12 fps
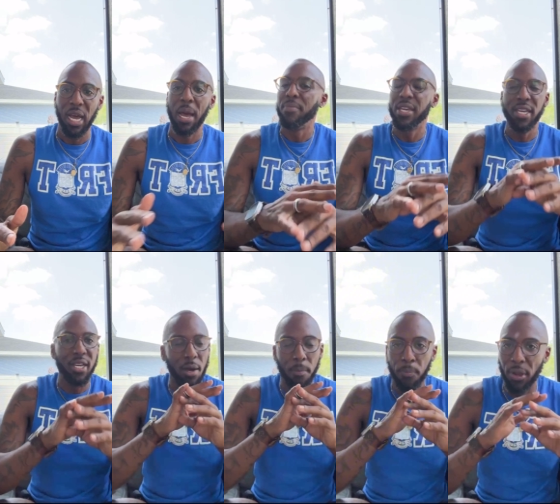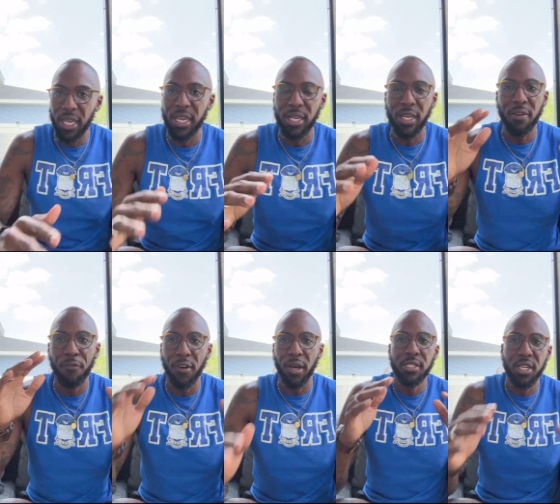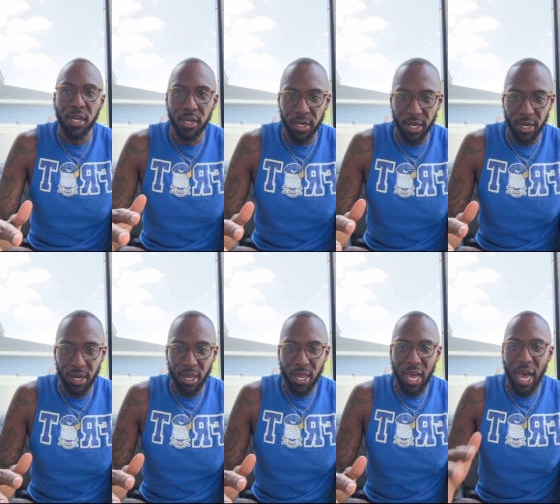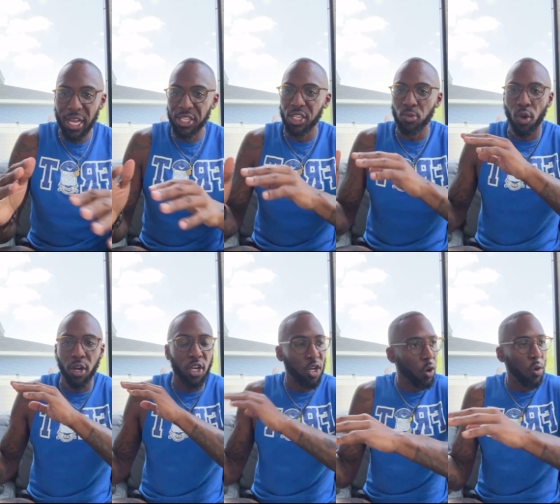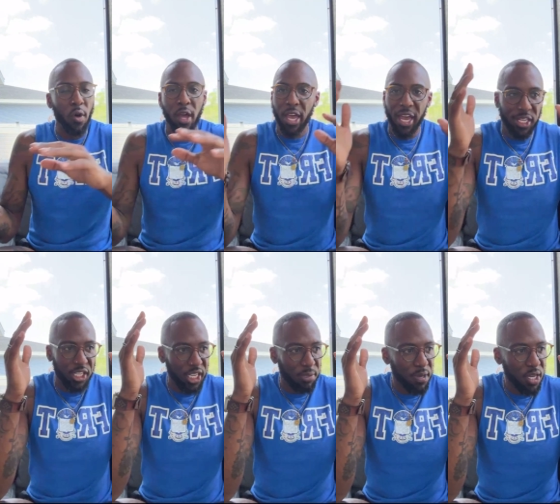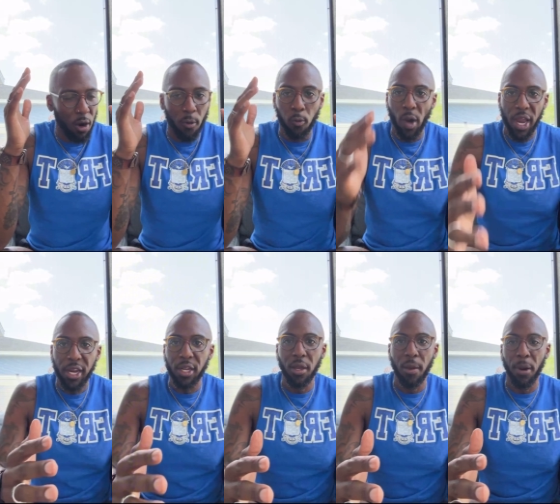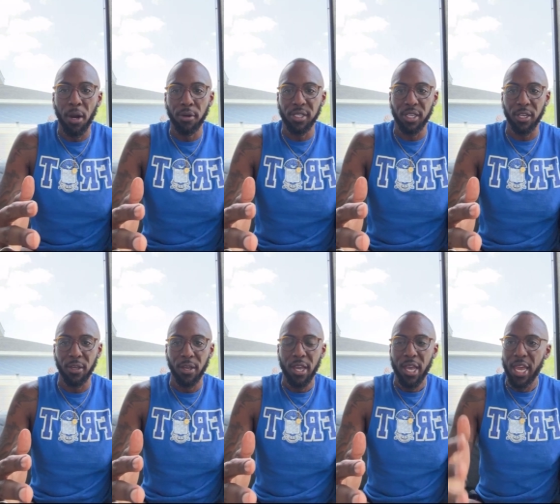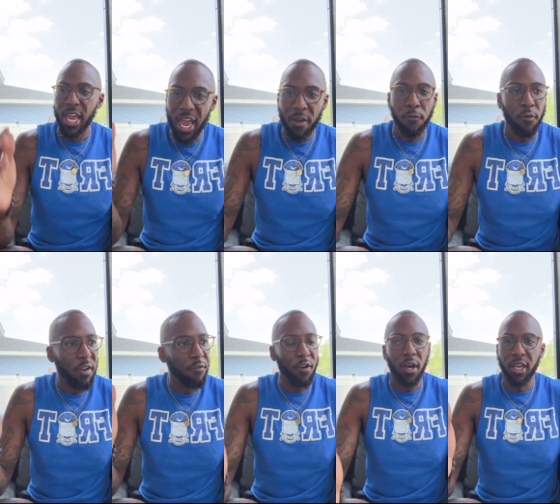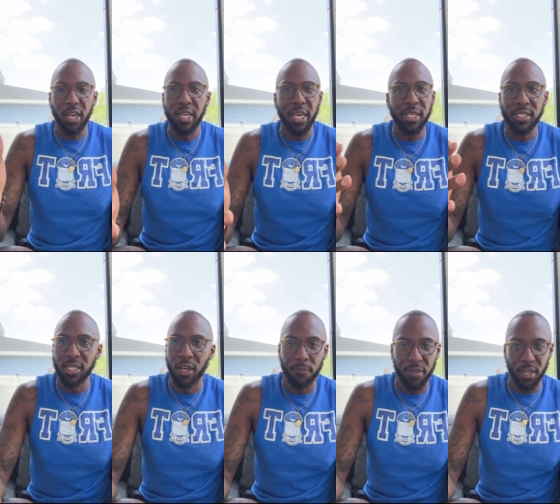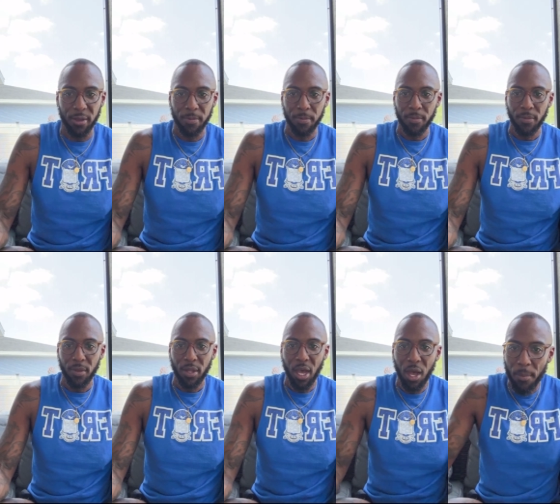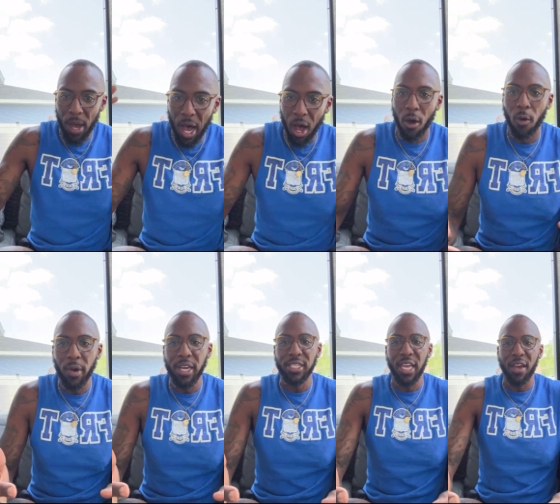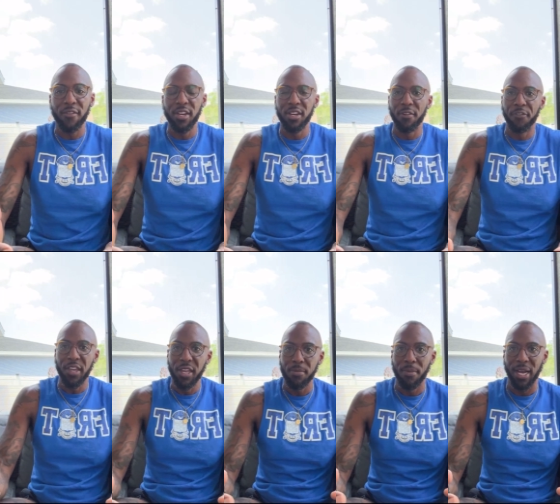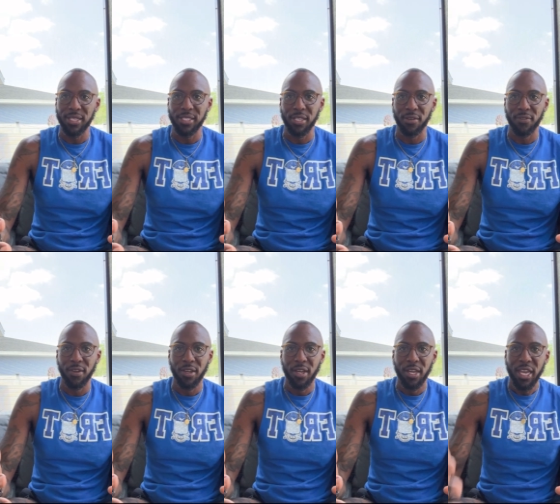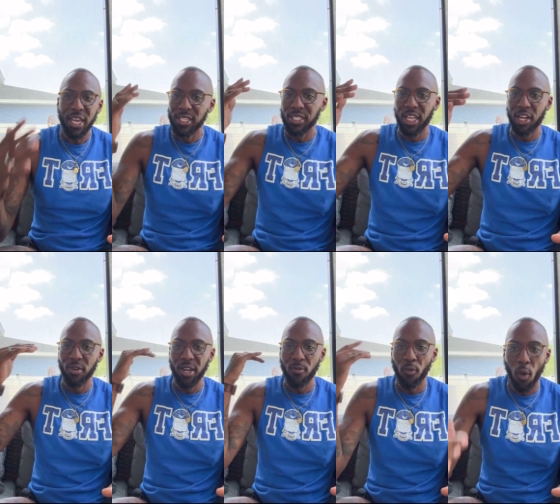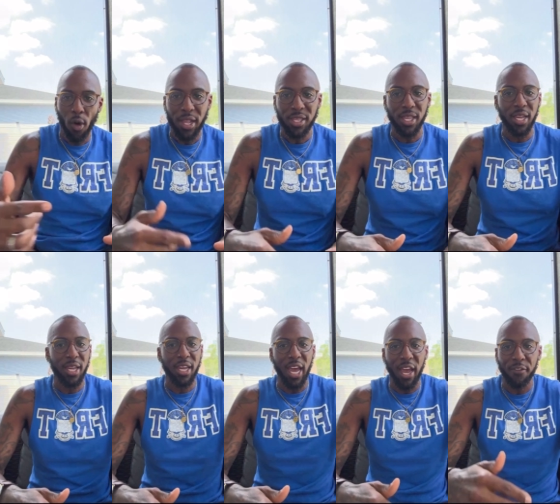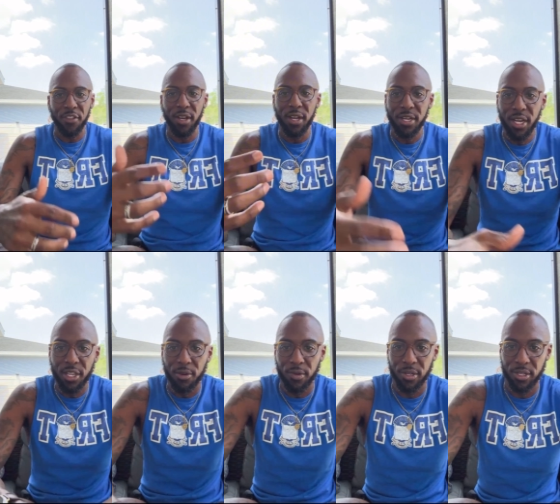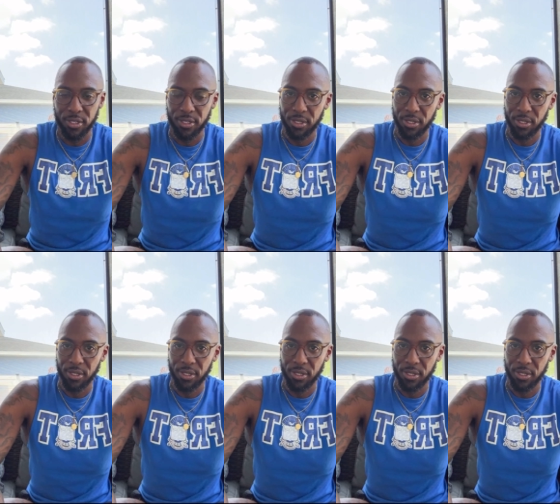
I mean, completely done. I just want to go and just be a regular person. Every week is something. I'm always having to defend myself. It's literally one thing after another one.